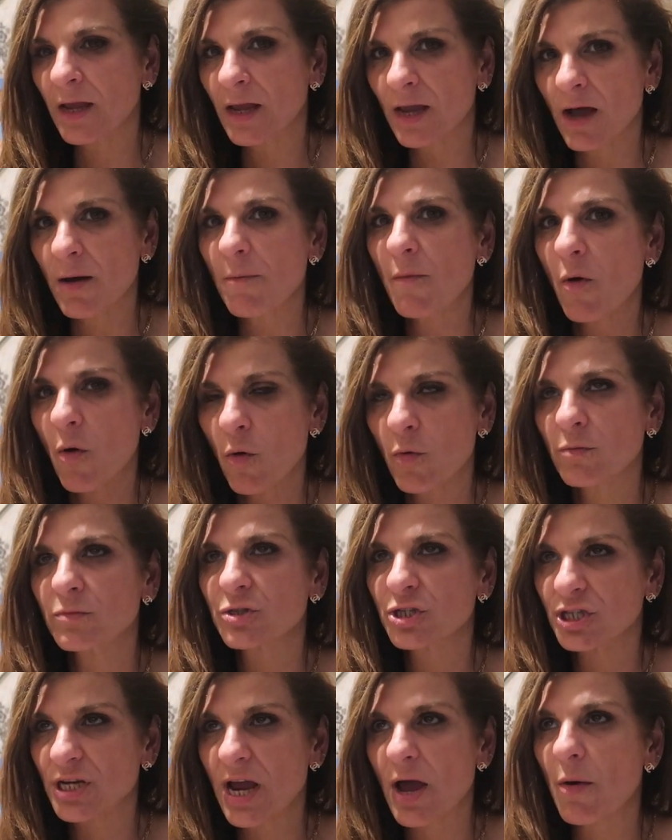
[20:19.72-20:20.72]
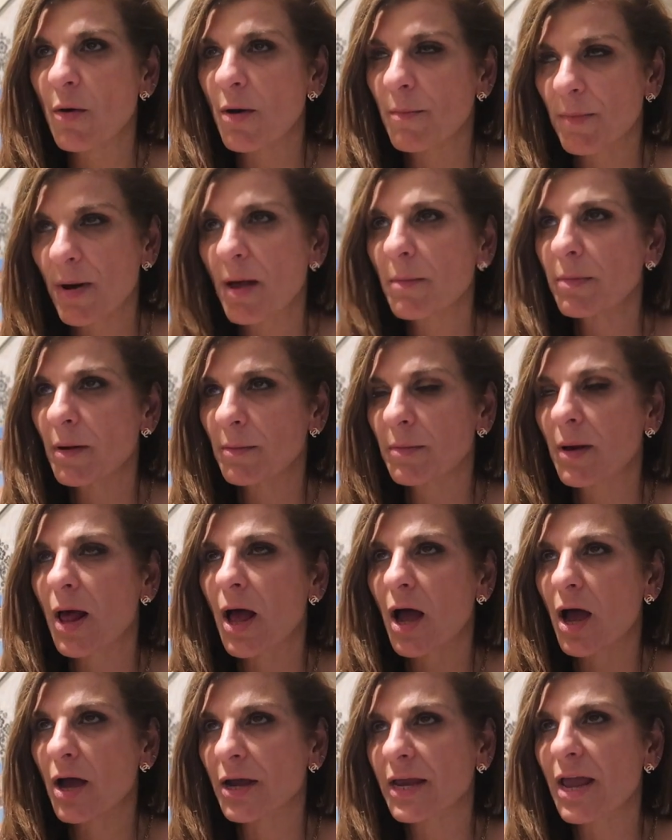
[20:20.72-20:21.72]
come home, shower, blah blah
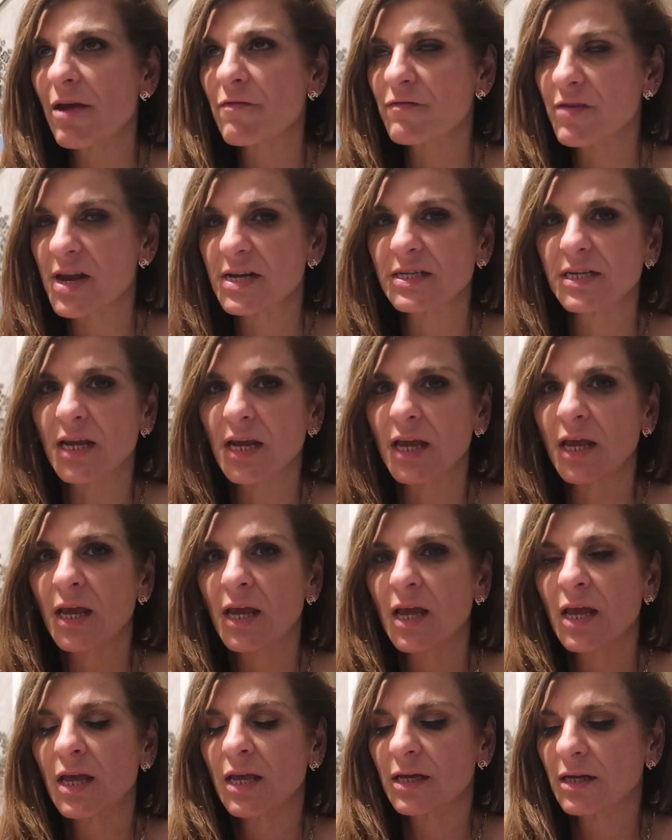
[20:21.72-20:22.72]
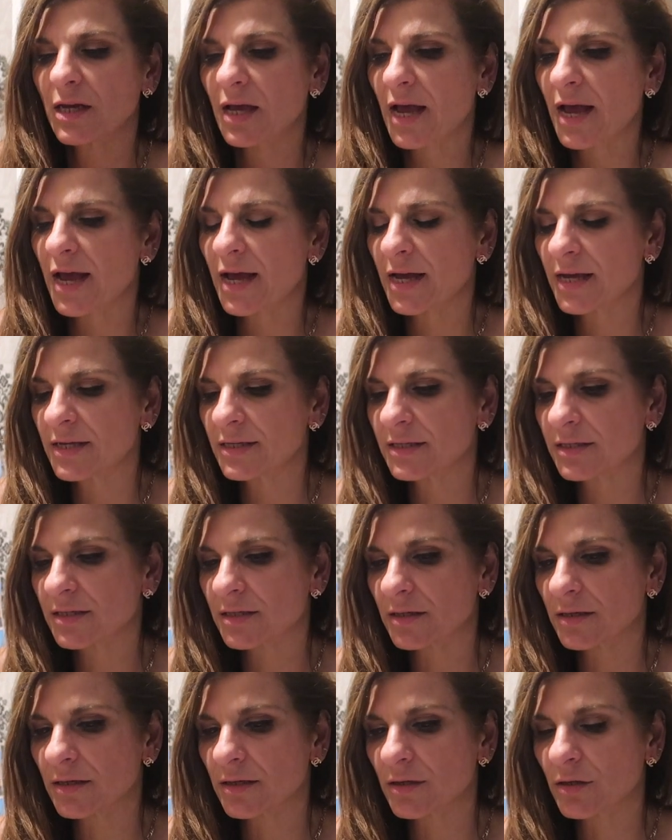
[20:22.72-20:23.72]
blah, get ready and
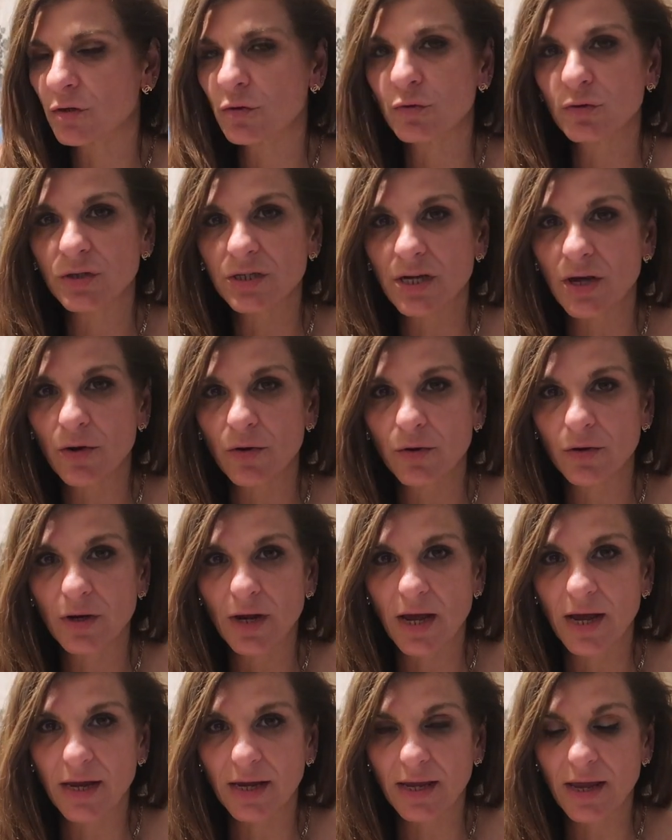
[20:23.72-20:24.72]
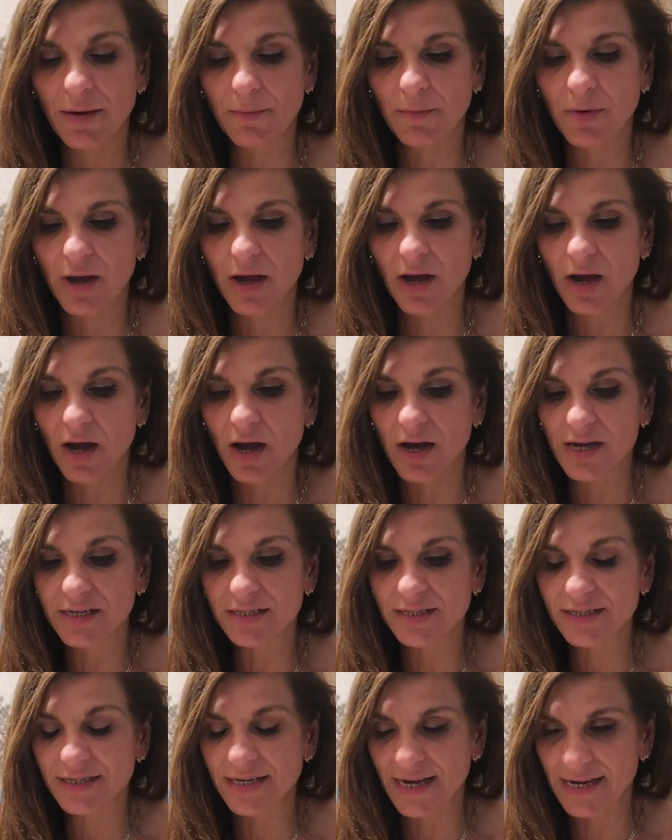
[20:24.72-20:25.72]
go down and get my
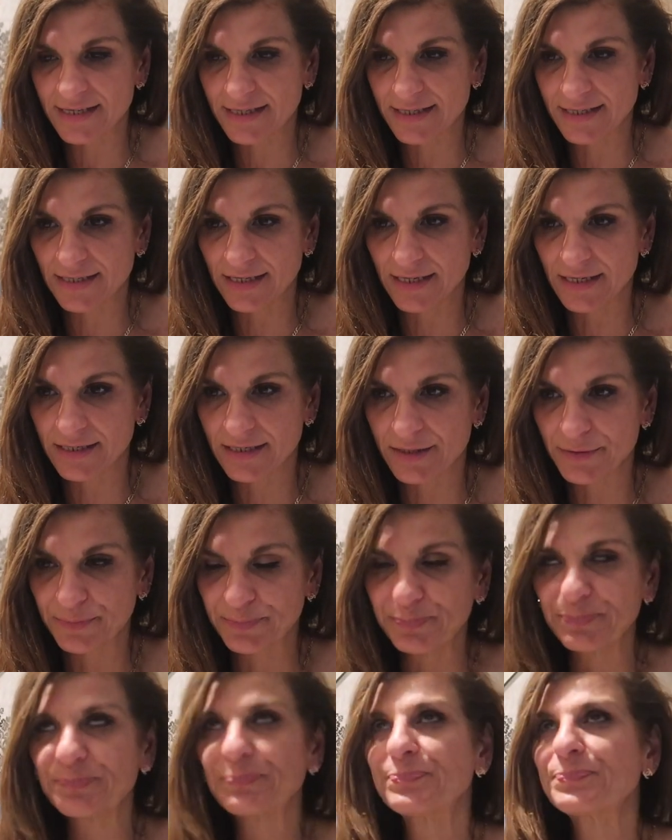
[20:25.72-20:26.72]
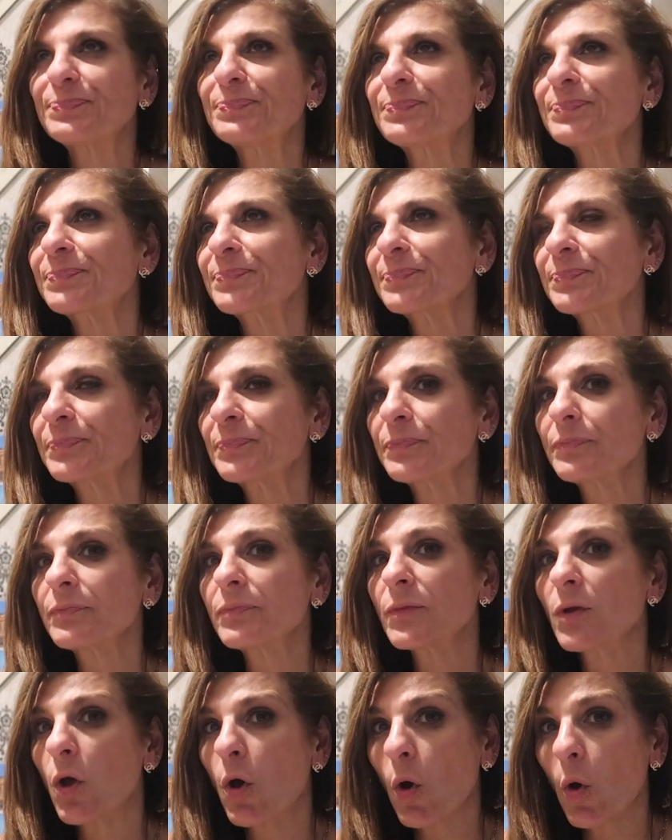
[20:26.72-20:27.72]
eyes tested,
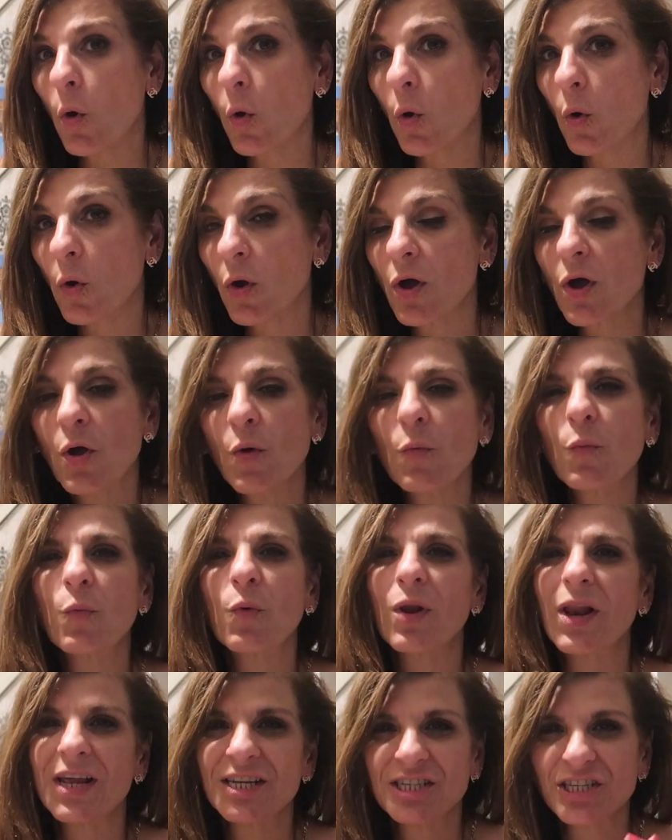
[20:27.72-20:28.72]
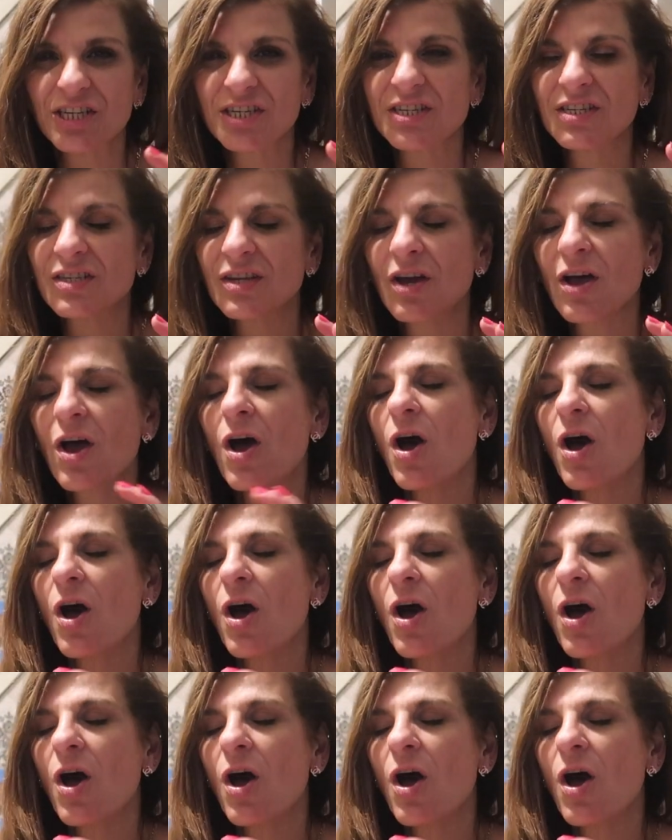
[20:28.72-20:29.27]
or will I just